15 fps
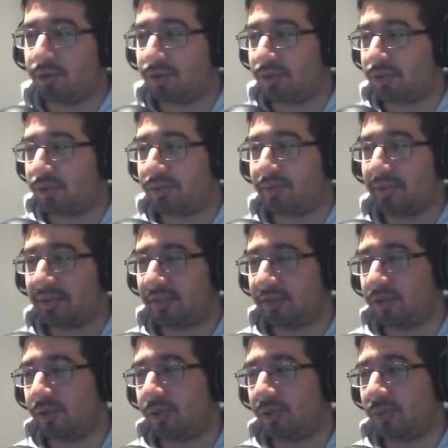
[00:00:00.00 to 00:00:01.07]
this just makes it so
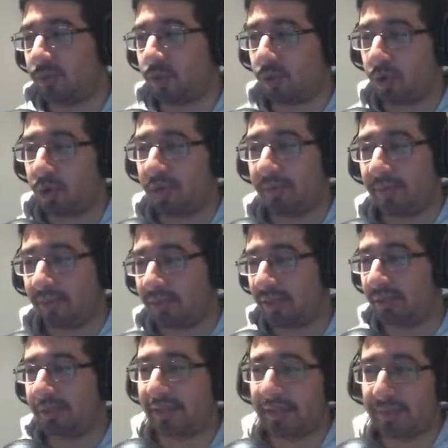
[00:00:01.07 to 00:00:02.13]
you don't have to worry about
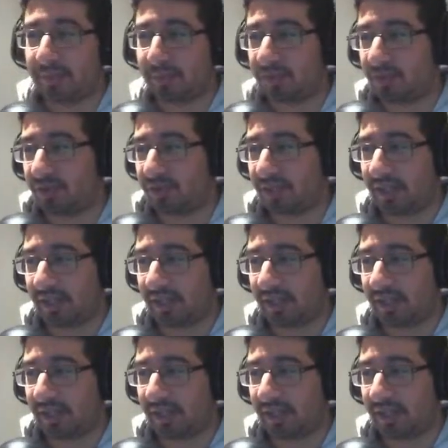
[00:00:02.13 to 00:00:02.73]
DPS positioning.